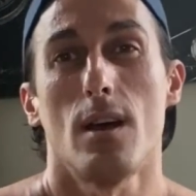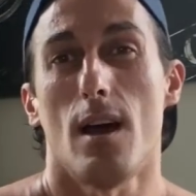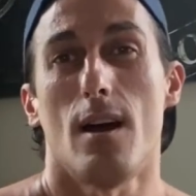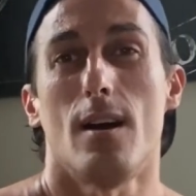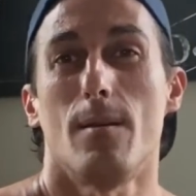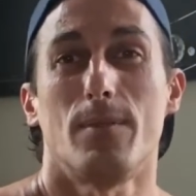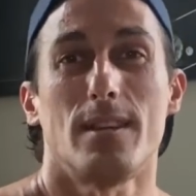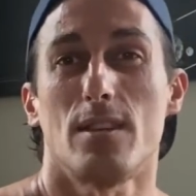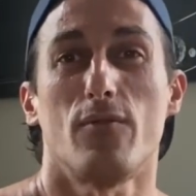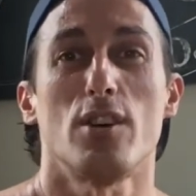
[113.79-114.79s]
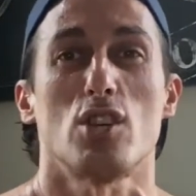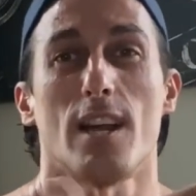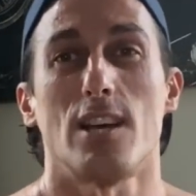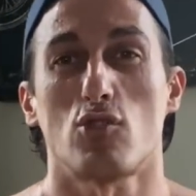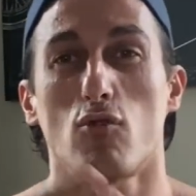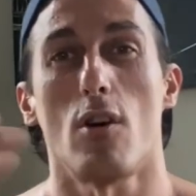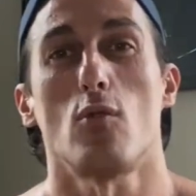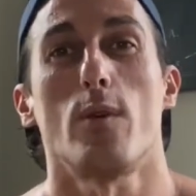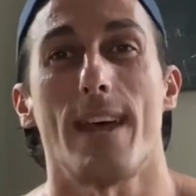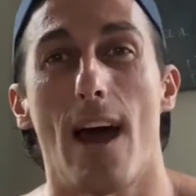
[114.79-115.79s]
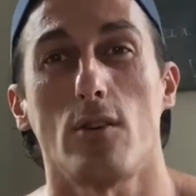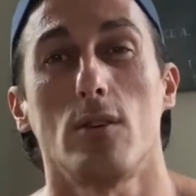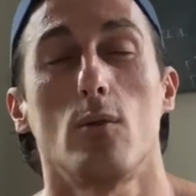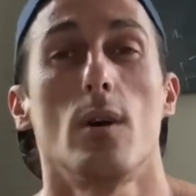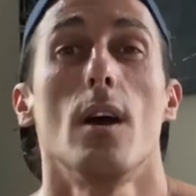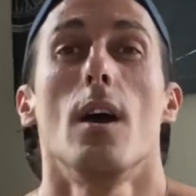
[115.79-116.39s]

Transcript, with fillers: Um, the division has grown without you.